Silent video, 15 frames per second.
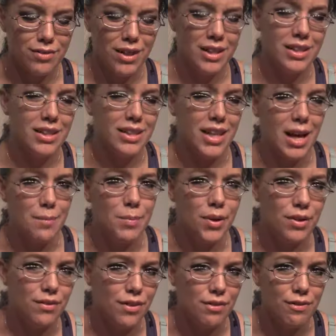of glad that that
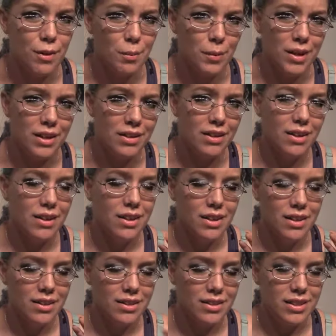part of the filming
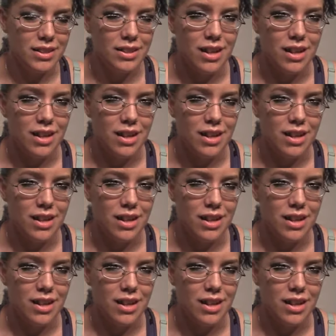did